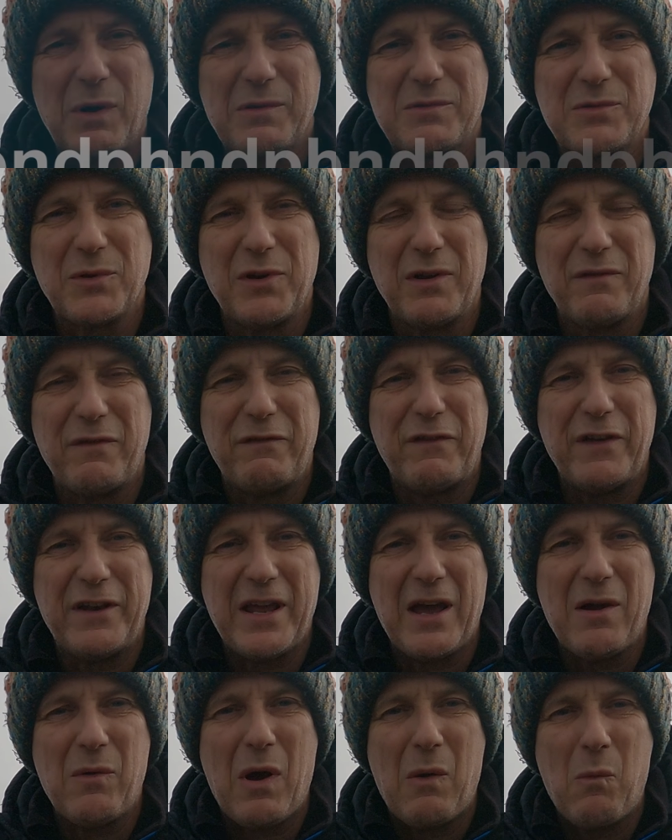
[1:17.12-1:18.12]
welcome to another
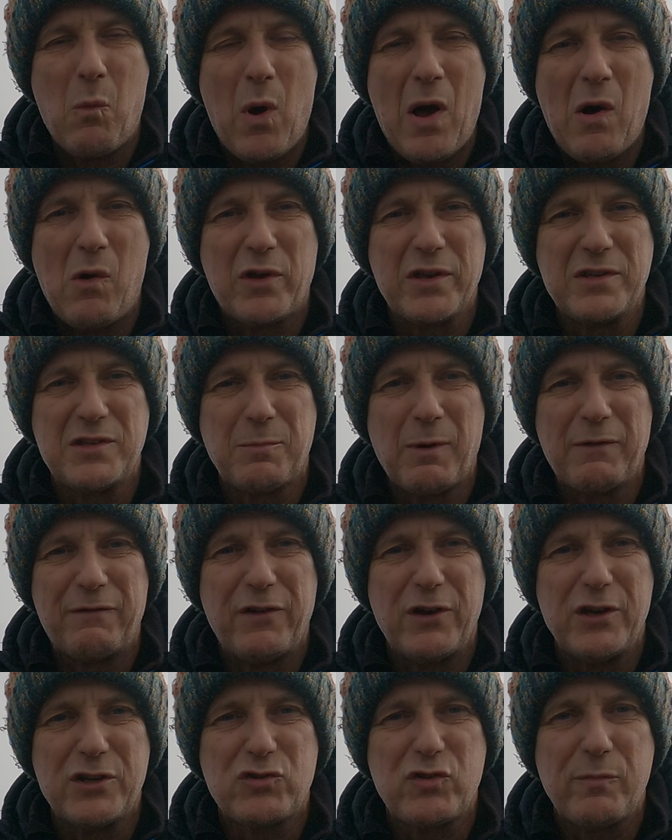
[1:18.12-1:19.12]
video and welcome to my
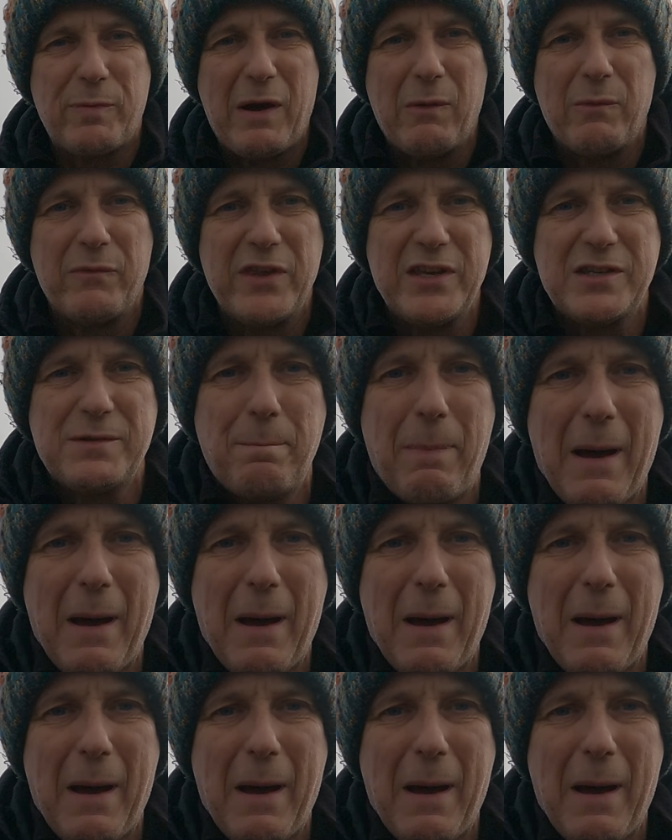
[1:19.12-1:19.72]
first trip out with this